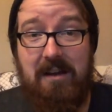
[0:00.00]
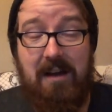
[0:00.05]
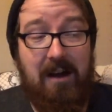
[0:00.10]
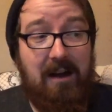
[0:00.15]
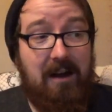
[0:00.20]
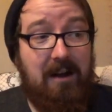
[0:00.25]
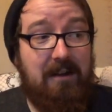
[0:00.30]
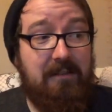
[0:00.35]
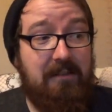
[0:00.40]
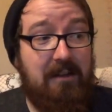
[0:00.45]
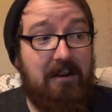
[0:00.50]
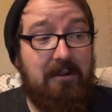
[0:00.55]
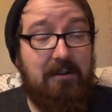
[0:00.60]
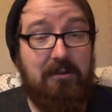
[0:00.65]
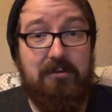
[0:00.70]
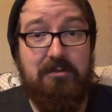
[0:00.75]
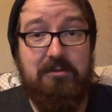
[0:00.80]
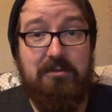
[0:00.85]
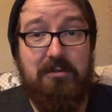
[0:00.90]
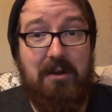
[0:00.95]
And I
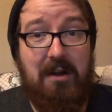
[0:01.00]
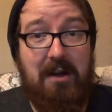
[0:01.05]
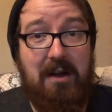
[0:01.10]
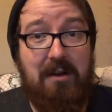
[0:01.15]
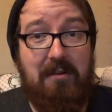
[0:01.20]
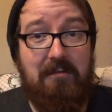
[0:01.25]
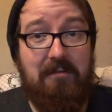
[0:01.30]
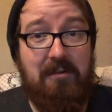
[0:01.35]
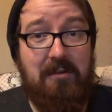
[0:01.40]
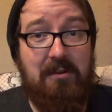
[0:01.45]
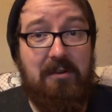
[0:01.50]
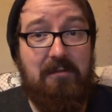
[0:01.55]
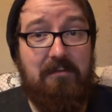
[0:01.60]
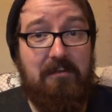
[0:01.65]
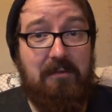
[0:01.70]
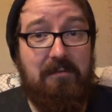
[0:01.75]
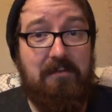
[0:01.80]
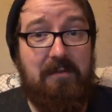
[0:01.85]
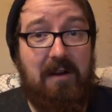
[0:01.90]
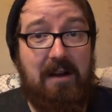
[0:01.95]
also have
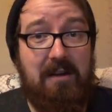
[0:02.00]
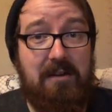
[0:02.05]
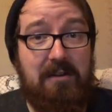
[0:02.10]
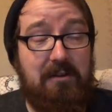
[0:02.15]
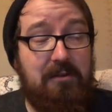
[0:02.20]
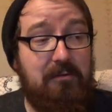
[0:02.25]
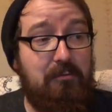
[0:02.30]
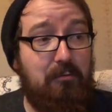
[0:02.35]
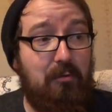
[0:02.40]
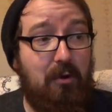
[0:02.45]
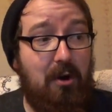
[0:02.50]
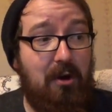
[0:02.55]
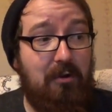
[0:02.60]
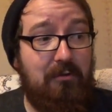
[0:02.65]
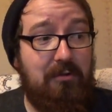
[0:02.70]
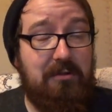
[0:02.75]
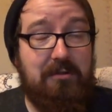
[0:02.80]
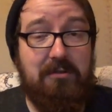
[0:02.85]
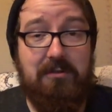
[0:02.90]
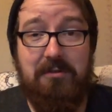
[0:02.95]
the fire
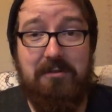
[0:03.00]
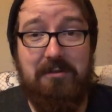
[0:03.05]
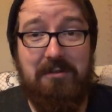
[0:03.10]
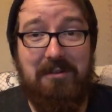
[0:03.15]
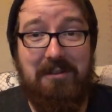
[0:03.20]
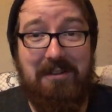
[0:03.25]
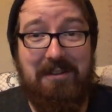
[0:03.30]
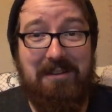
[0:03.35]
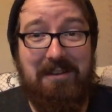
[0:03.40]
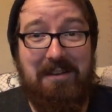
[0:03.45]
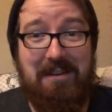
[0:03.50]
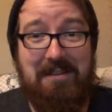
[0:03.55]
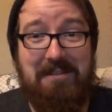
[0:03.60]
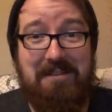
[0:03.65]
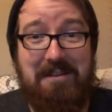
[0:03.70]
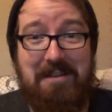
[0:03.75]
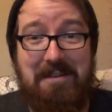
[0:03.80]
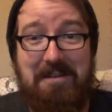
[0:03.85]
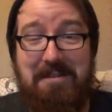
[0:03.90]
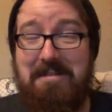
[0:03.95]
roaring in
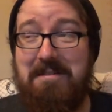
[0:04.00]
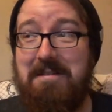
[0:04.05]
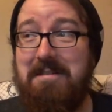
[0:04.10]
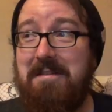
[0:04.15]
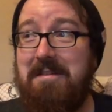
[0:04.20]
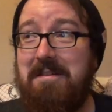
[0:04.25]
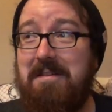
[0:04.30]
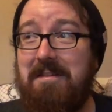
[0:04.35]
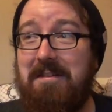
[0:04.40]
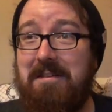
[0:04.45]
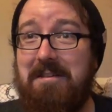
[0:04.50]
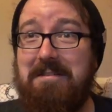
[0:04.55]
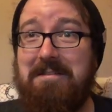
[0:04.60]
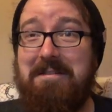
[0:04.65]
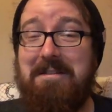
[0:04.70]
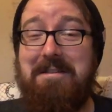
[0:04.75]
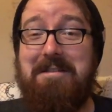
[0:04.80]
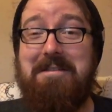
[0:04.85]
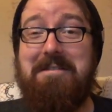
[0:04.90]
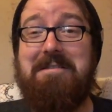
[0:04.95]
here because
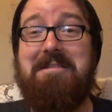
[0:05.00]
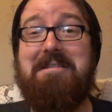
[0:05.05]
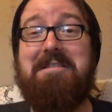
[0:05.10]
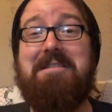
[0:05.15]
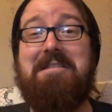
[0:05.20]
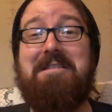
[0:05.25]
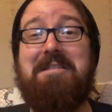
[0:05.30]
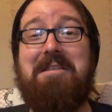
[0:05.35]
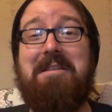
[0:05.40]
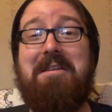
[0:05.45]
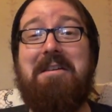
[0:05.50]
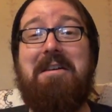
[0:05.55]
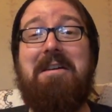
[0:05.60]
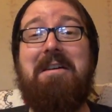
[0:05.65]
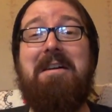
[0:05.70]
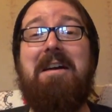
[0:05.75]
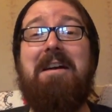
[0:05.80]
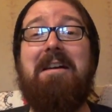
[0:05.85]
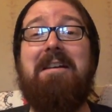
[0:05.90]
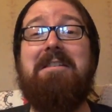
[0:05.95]
it is
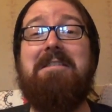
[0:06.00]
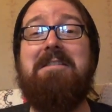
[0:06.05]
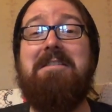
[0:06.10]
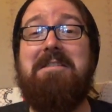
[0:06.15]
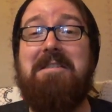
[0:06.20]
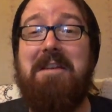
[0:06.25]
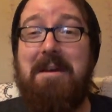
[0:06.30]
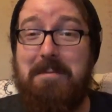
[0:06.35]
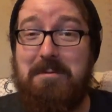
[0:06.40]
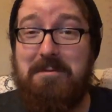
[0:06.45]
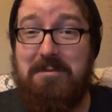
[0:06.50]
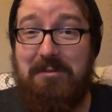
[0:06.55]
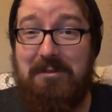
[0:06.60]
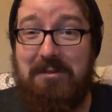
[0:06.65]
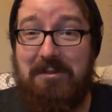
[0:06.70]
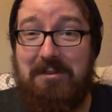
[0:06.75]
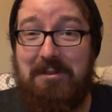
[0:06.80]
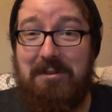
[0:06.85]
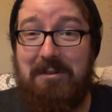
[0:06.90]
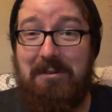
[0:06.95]
exceptionally
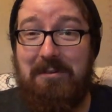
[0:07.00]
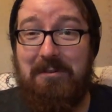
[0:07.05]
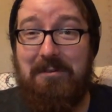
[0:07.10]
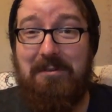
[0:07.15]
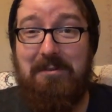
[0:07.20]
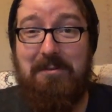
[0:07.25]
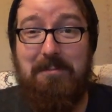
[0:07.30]
cold.